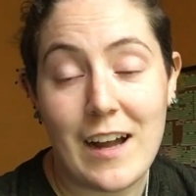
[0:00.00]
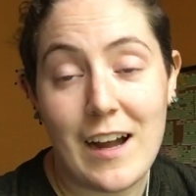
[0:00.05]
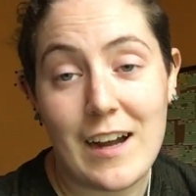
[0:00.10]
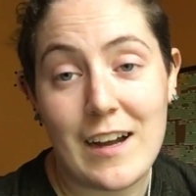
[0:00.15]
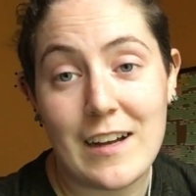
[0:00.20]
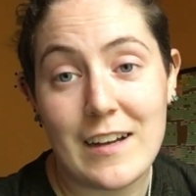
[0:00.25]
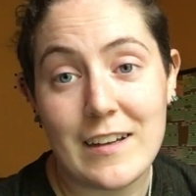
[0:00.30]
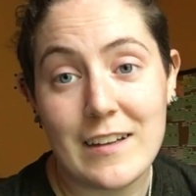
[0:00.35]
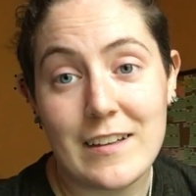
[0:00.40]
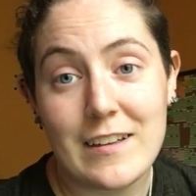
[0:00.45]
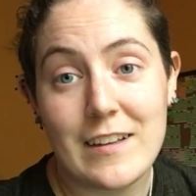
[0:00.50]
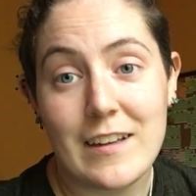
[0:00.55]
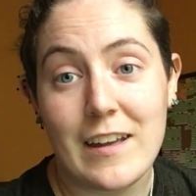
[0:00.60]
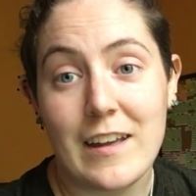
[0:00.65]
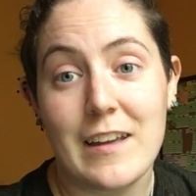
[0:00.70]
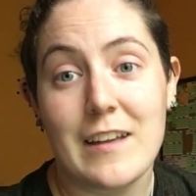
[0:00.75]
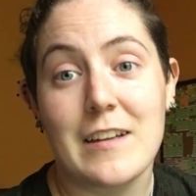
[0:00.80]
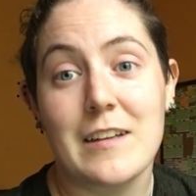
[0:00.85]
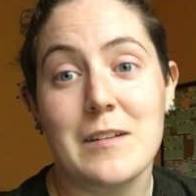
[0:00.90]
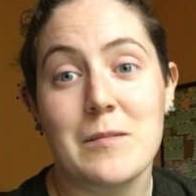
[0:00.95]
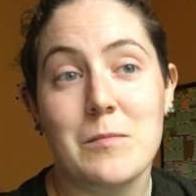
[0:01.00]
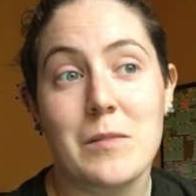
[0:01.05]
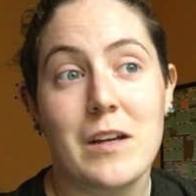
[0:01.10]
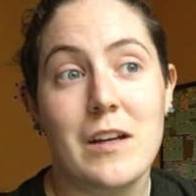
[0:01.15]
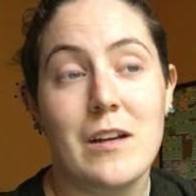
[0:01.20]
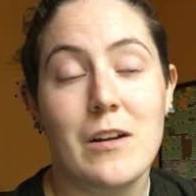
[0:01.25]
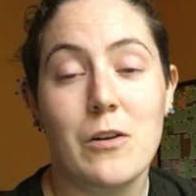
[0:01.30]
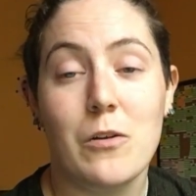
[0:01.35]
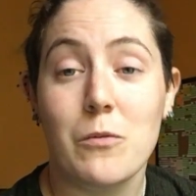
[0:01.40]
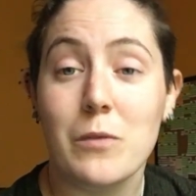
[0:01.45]
I am
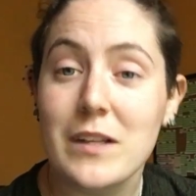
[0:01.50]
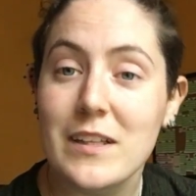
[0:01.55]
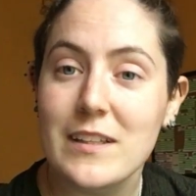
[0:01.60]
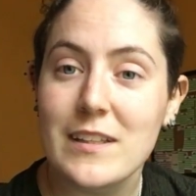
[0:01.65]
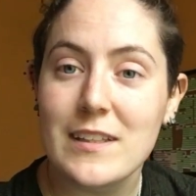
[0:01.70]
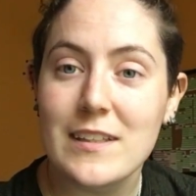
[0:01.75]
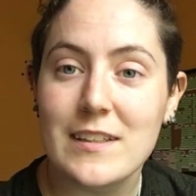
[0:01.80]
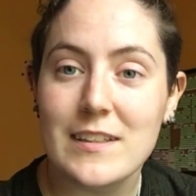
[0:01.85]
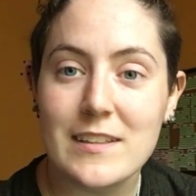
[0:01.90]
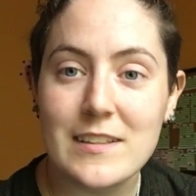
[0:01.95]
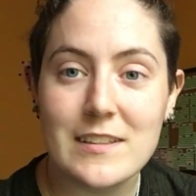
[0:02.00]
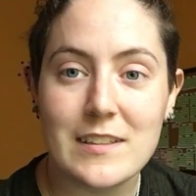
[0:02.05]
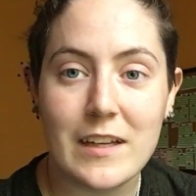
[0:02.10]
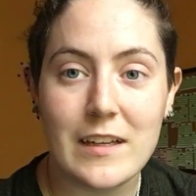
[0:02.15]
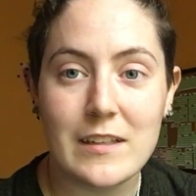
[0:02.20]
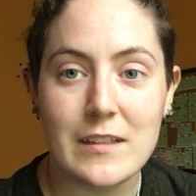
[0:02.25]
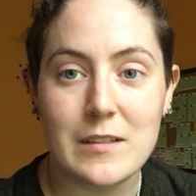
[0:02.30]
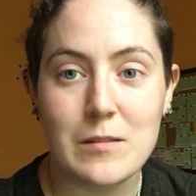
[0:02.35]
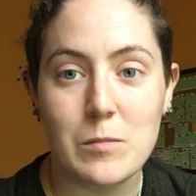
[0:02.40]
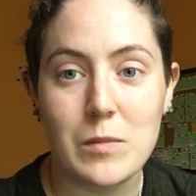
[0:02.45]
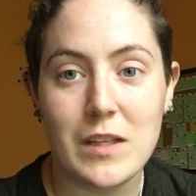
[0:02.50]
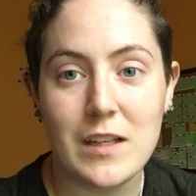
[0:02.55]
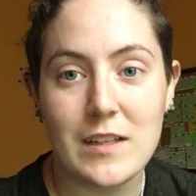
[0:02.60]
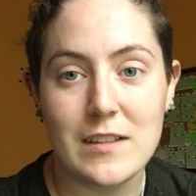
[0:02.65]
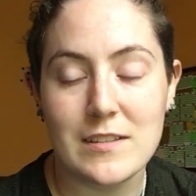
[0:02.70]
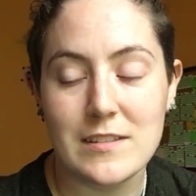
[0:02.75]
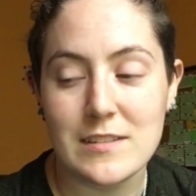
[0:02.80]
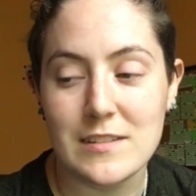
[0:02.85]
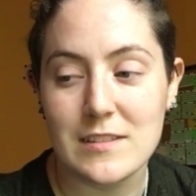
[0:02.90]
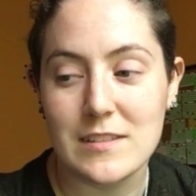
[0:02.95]
really excited
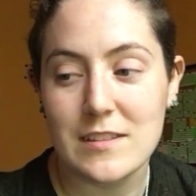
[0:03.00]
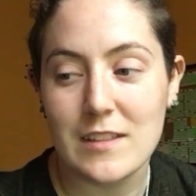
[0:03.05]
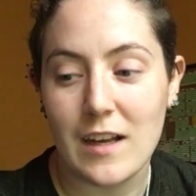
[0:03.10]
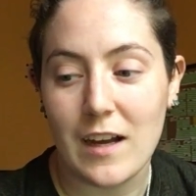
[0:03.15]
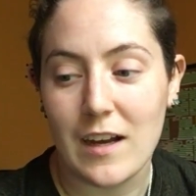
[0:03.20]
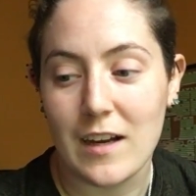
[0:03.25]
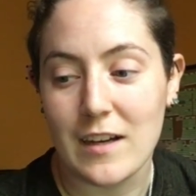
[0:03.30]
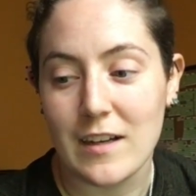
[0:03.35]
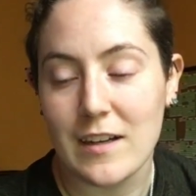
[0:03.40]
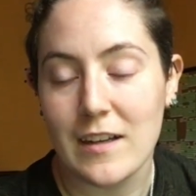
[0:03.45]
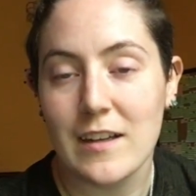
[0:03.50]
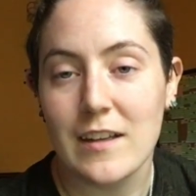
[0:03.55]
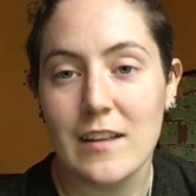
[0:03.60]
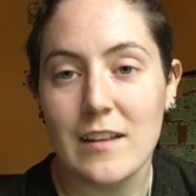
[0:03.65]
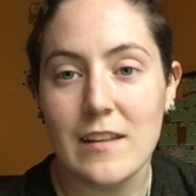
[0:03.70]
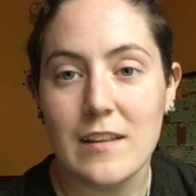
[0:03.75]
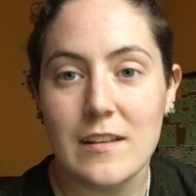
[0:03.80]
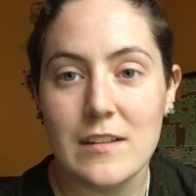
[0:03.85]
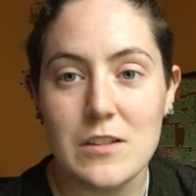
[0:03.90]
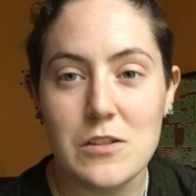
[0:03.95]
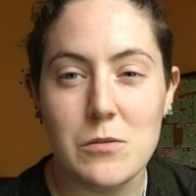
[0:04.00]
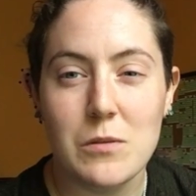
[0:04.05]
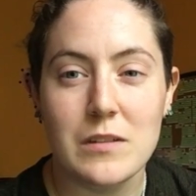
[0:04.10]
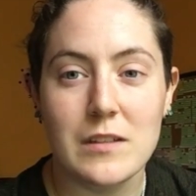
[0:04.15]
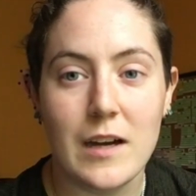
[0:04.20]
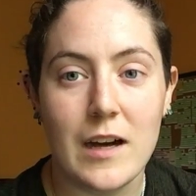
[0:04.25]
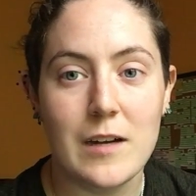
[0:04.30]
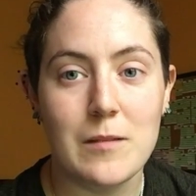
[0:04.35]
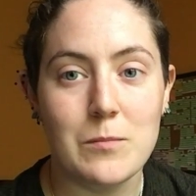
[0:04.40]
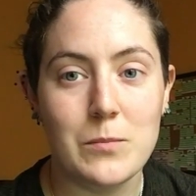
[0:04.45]
because I do a
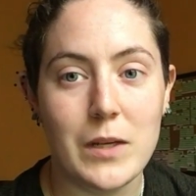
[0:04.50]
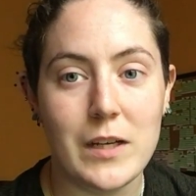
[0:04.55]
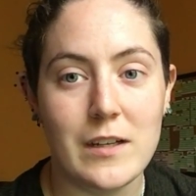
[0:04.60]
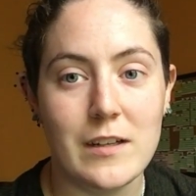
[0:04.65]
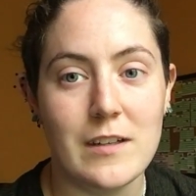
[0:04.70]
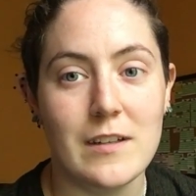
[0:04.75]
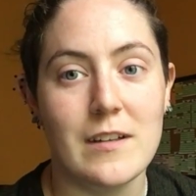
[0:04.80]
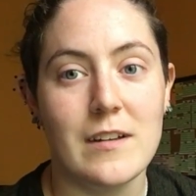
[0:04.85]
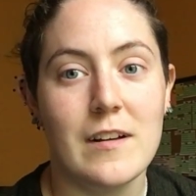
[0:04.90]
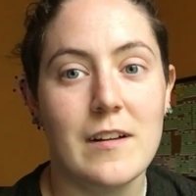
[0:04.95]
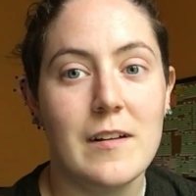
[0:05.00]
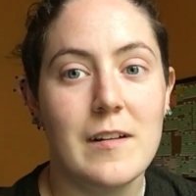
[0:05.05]
lot better